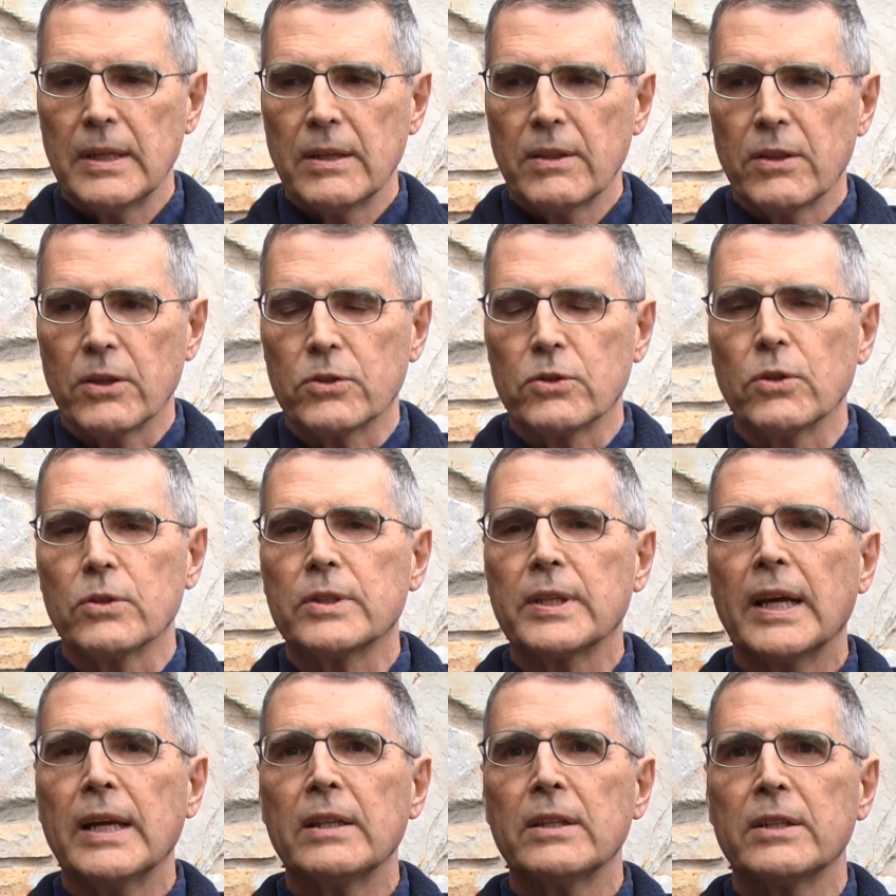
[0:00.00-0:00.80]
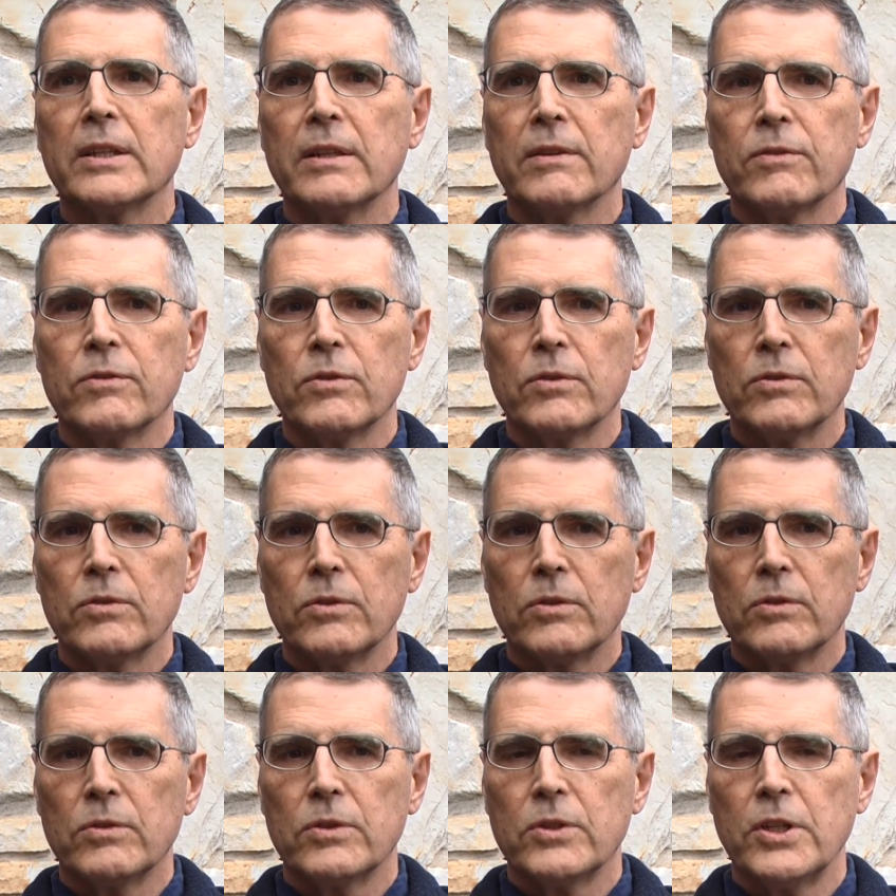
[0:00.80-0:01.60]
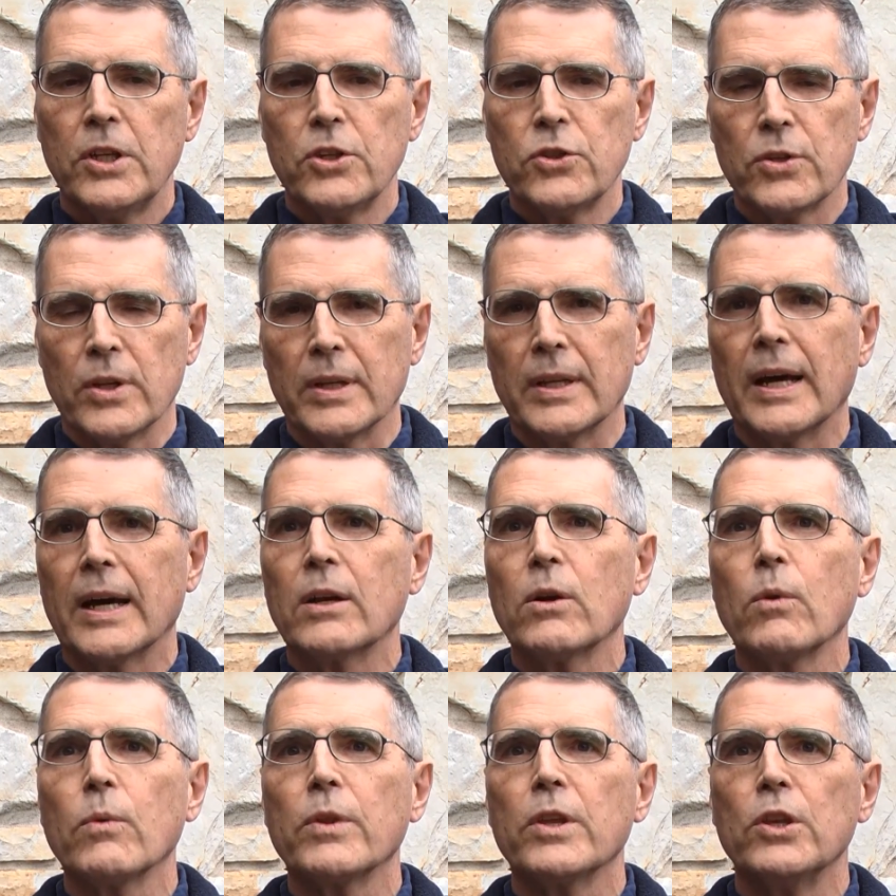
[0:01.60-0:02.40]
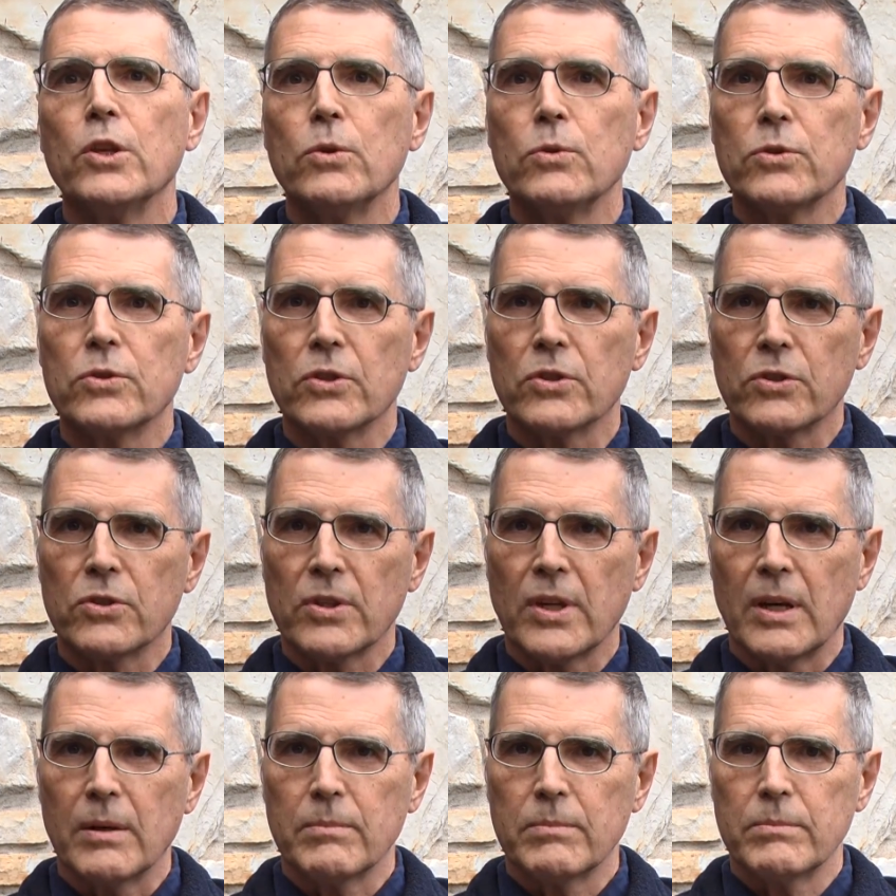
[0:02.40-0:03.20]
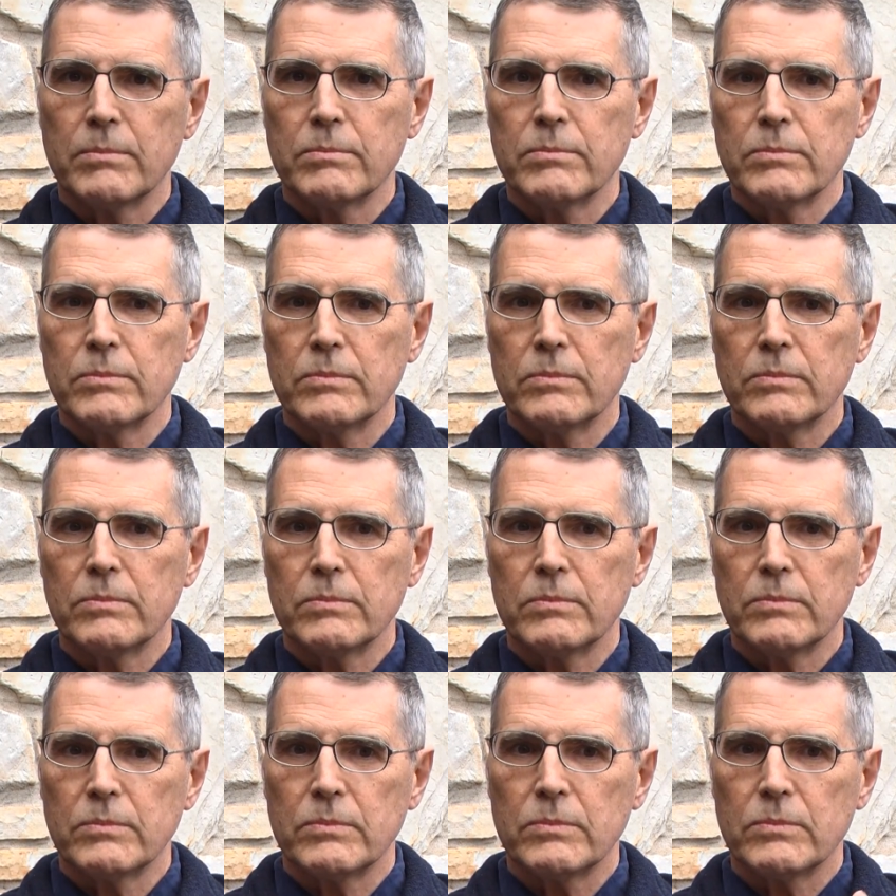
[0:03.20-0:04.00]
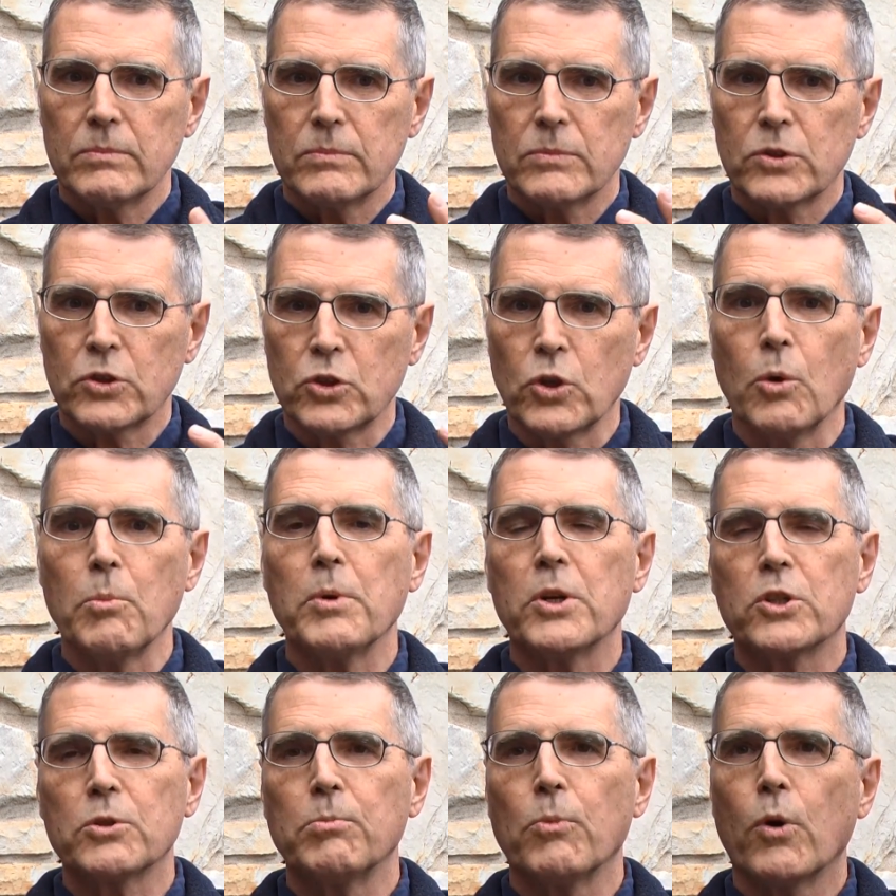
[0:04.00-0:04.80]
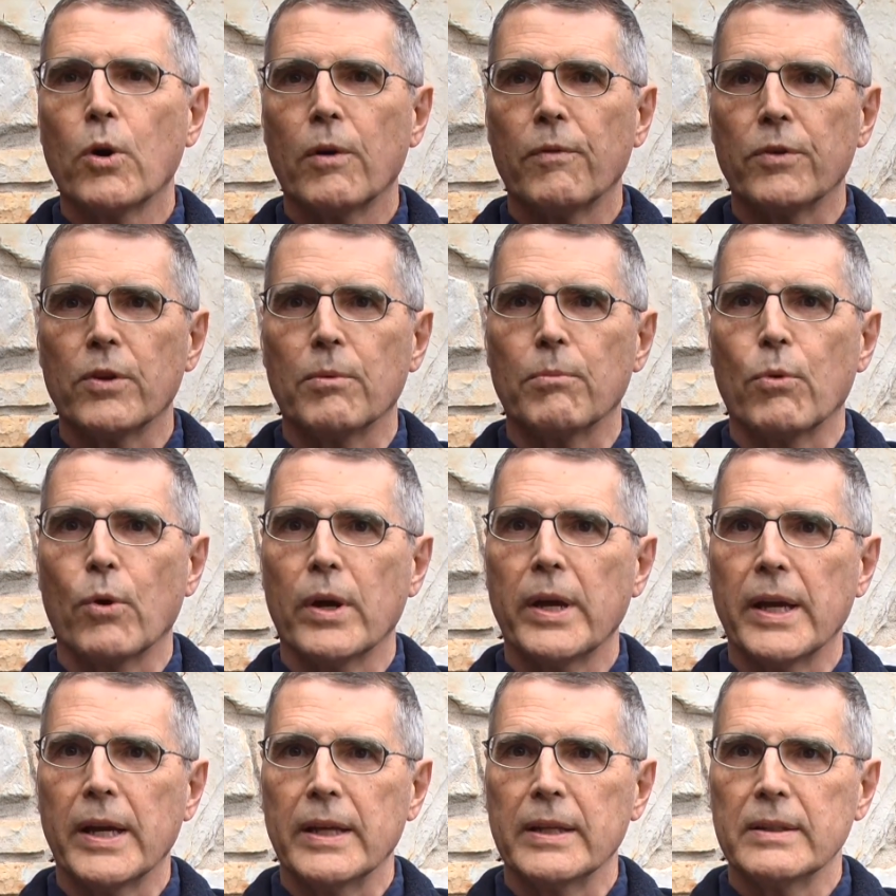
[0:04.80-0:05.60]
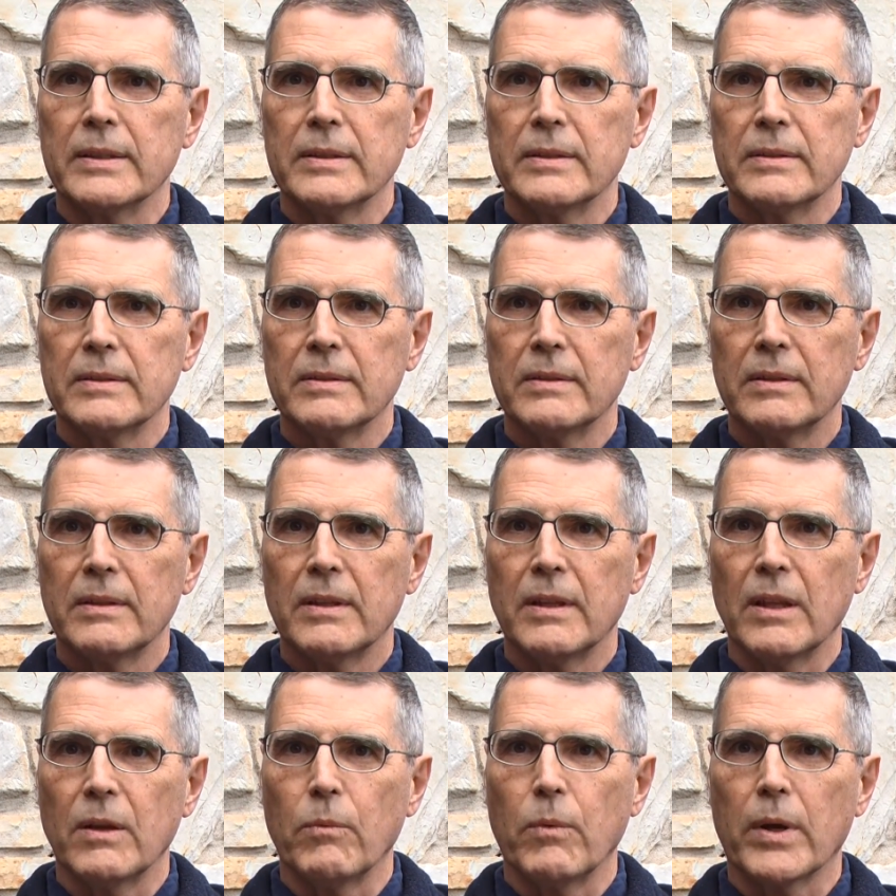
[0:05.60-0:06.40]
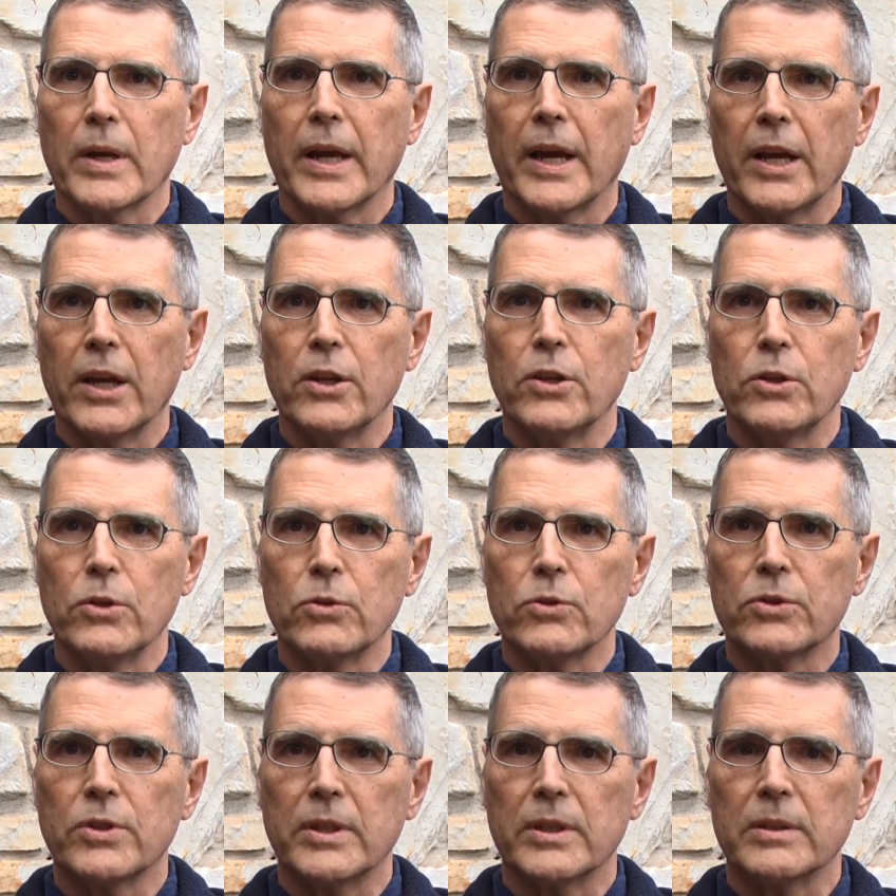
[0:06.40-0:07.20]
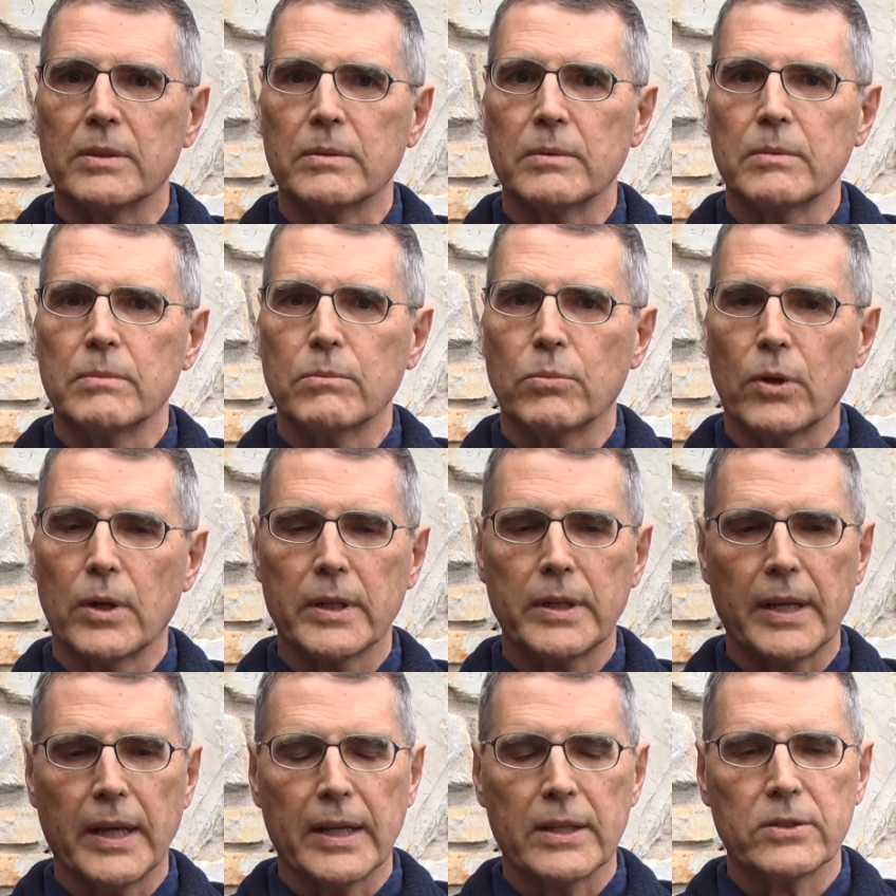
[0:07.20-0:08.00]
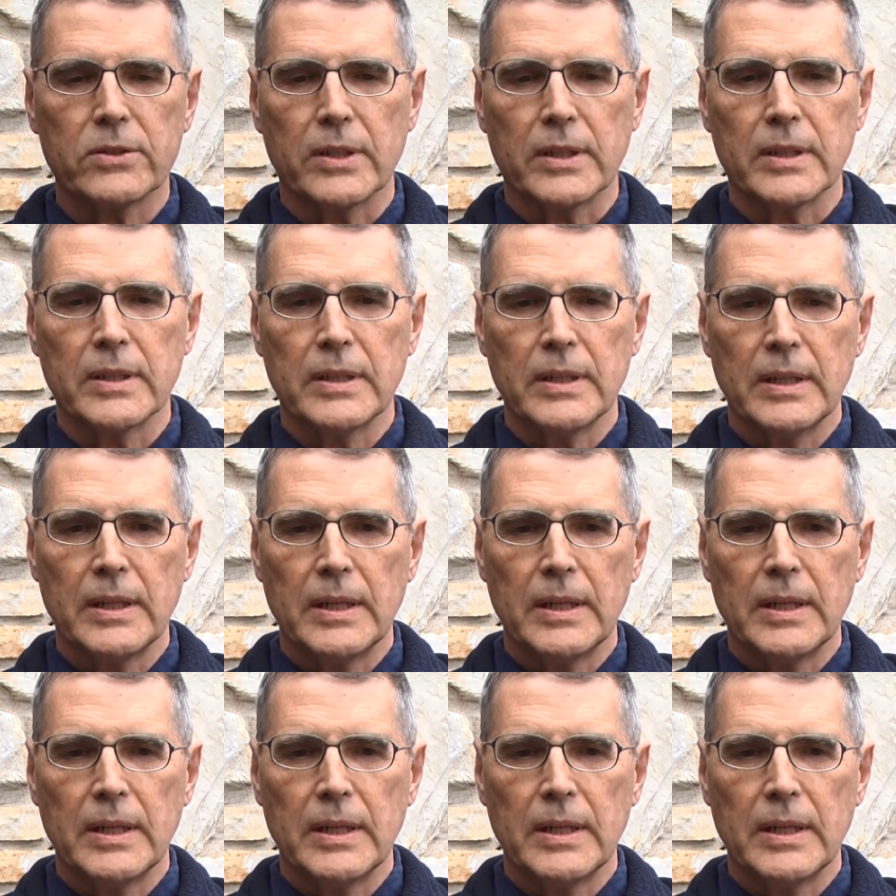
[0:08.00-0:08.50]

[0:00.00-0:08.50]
the totality of teaching not only uses up so much more of your brain than what I had used in broadcasting,